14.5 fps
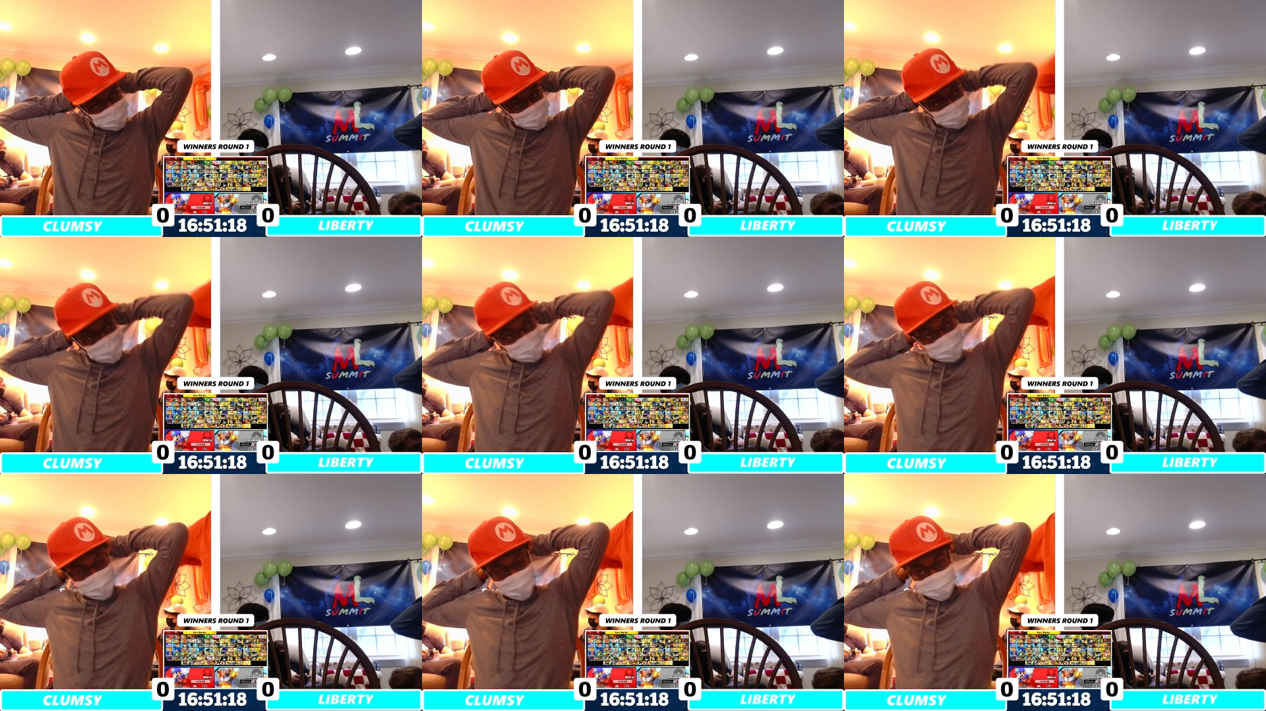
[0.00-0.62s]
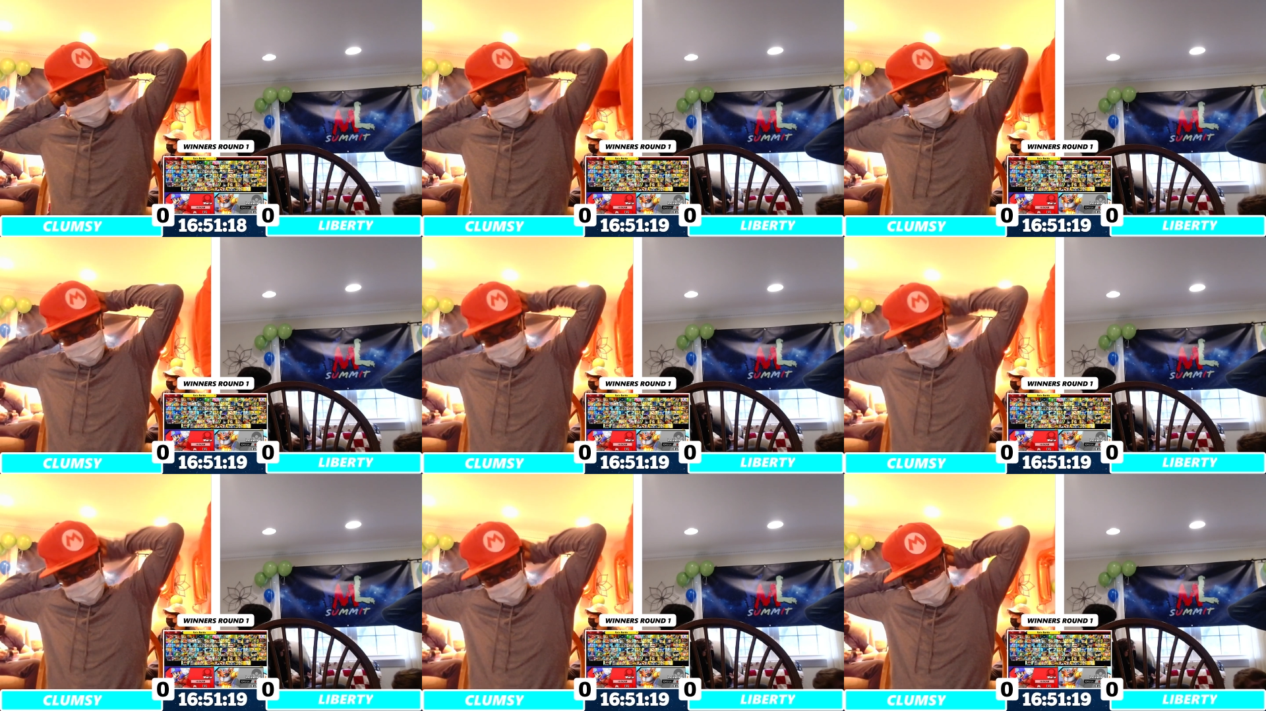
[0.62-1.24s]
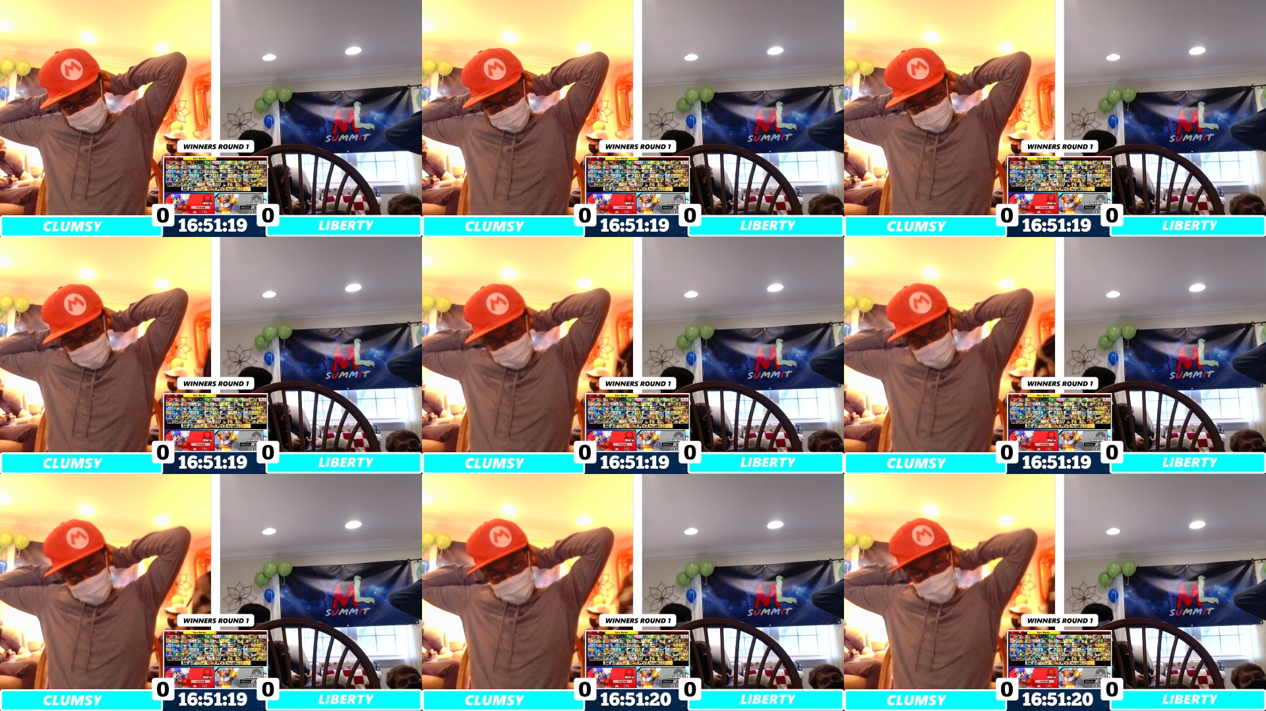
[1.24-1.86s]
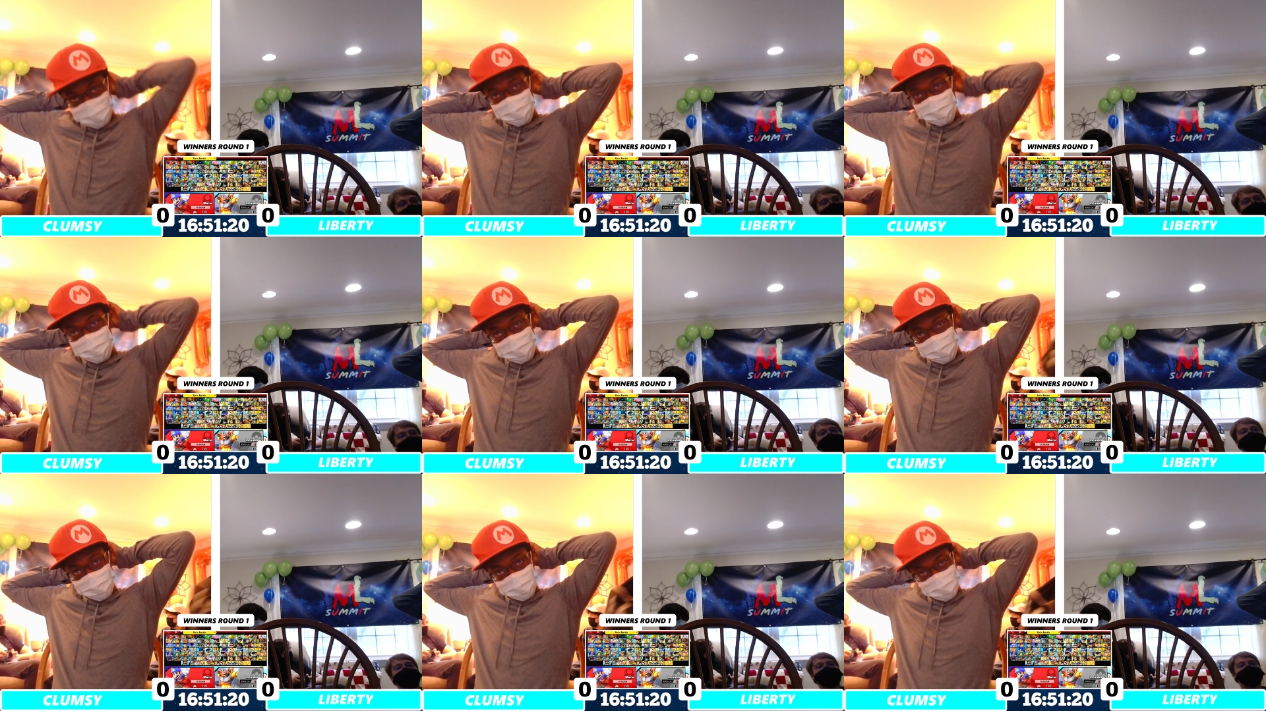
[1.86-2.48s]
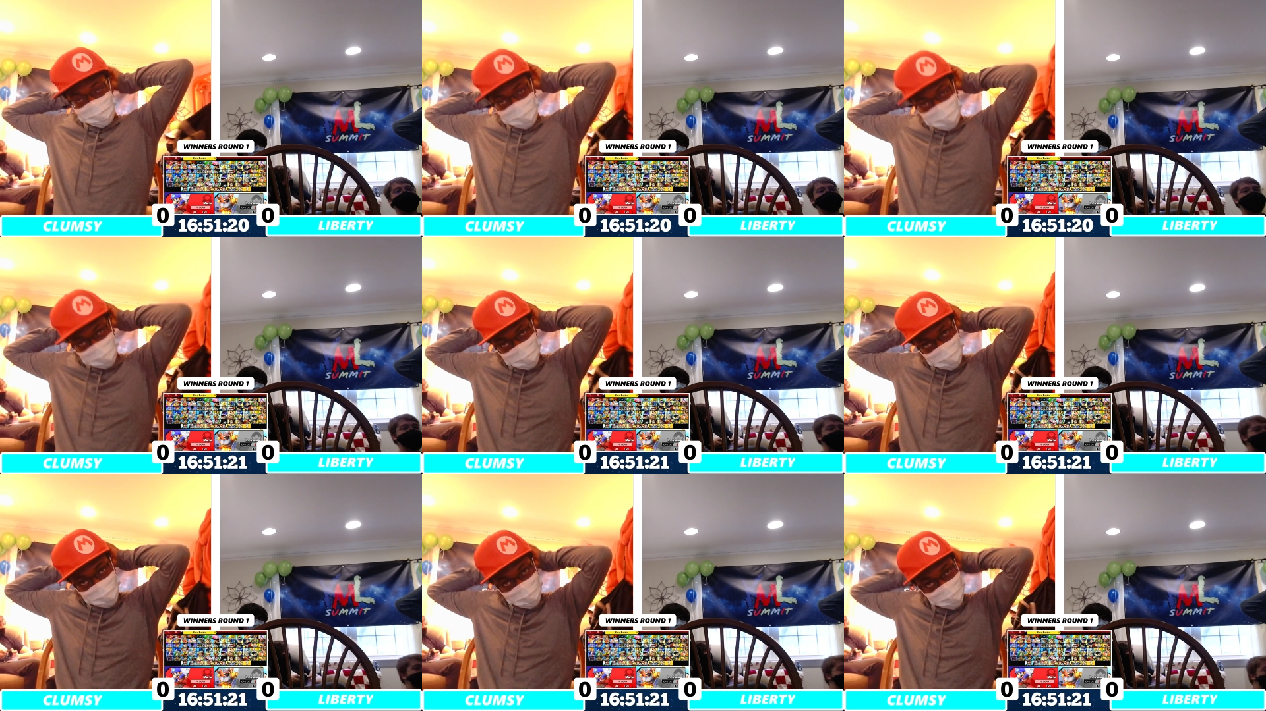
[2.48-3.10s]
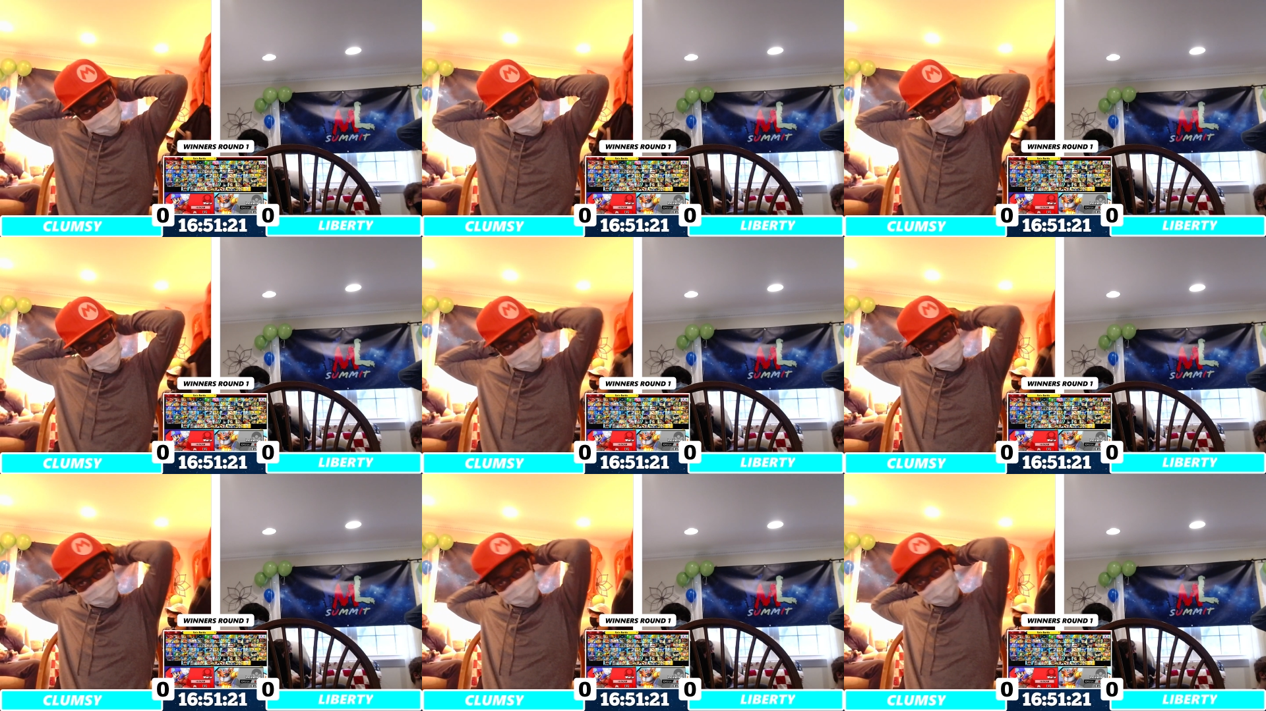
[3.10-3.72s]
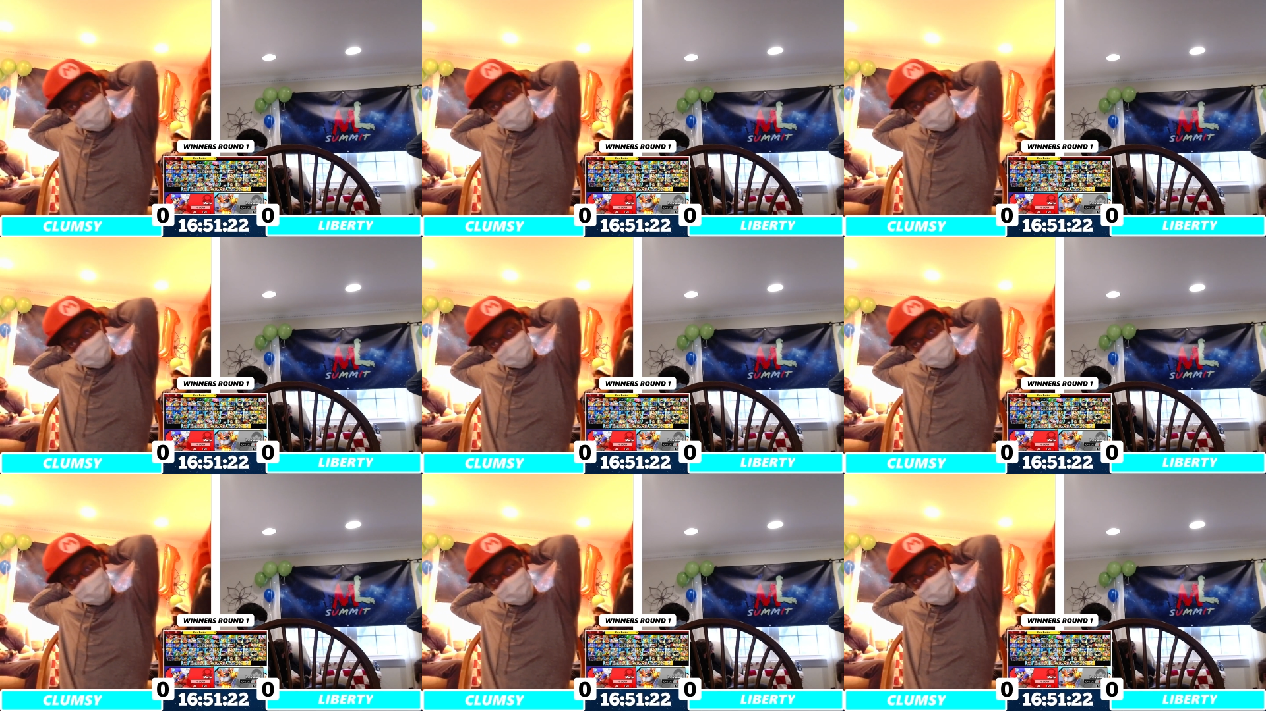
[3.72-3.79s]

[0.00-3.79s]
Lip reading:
No face is visible, so there are no lips to read.